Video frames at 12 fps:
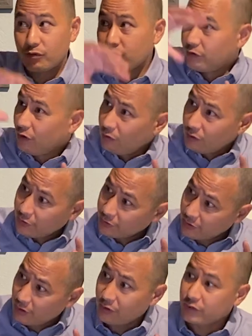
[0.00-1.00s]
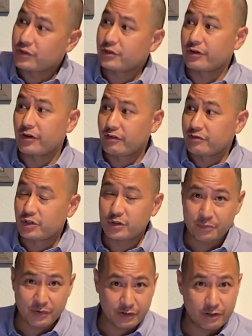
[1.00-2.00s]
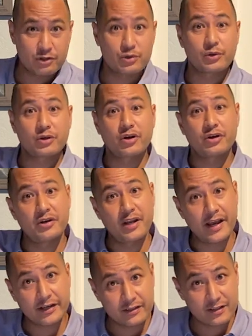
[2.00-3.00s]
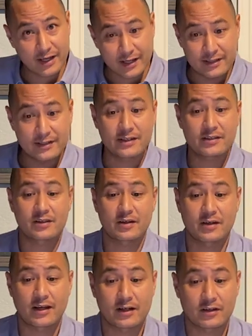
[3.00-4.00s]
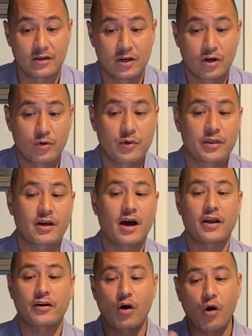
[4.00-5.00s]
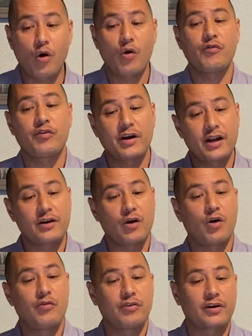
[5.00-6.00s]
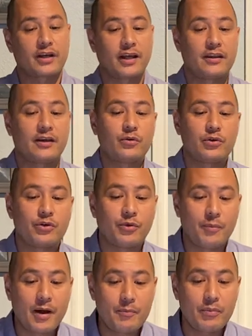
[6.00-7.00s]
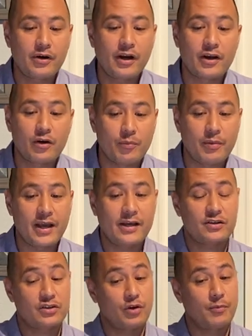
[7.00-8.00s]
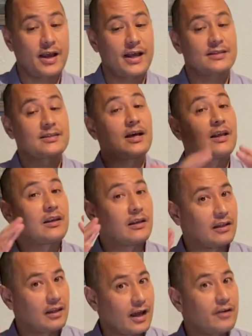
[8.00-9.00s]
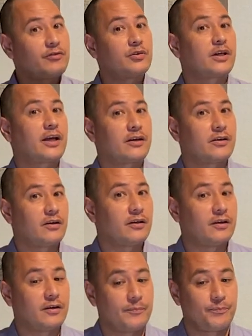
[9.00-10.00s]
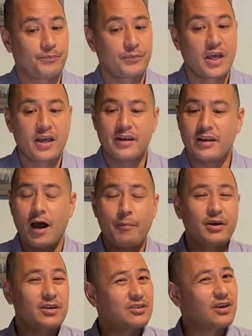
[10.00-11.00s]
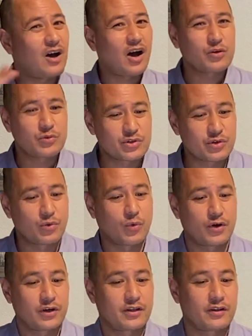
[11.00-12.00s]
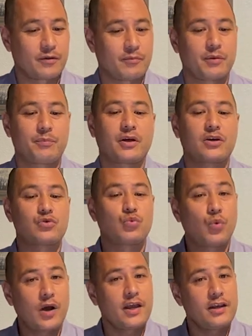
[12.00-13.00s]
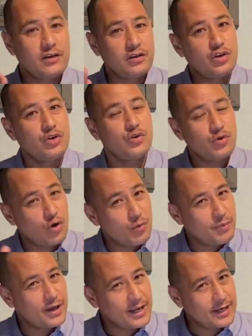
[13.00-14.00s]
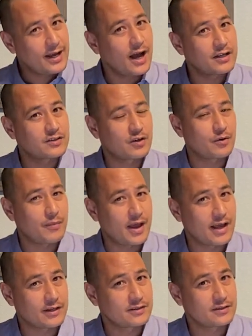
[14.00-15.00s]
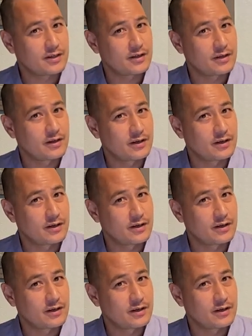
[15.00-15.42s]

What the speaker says: a roller coaster of spiritual connect and disconnect with God over and over again. They would remember and obey His commands, life would get good. Not because God was rewarding them, but because when you obey God's commands,